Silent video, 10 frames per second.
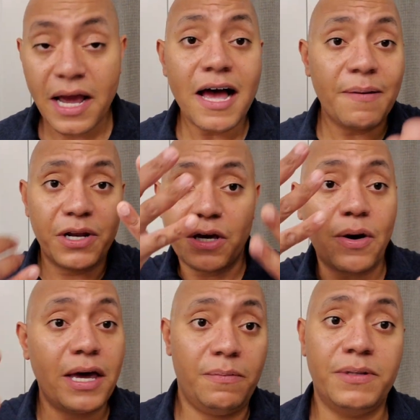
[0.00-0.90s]
I'm going to go
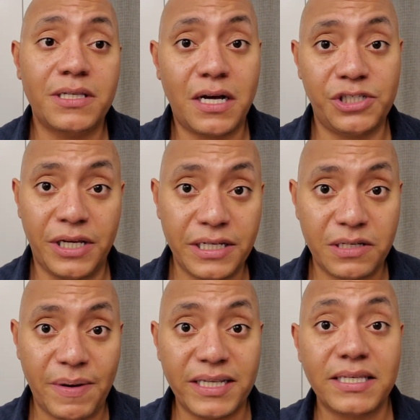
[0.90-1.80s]
ahead and massage it
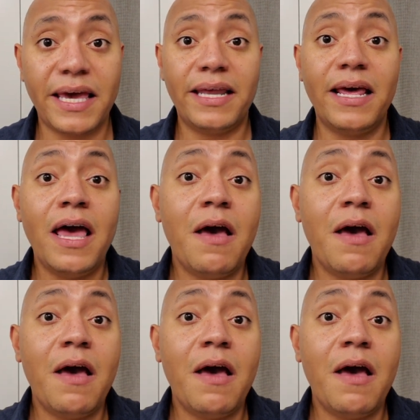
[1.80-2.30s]
into my skin,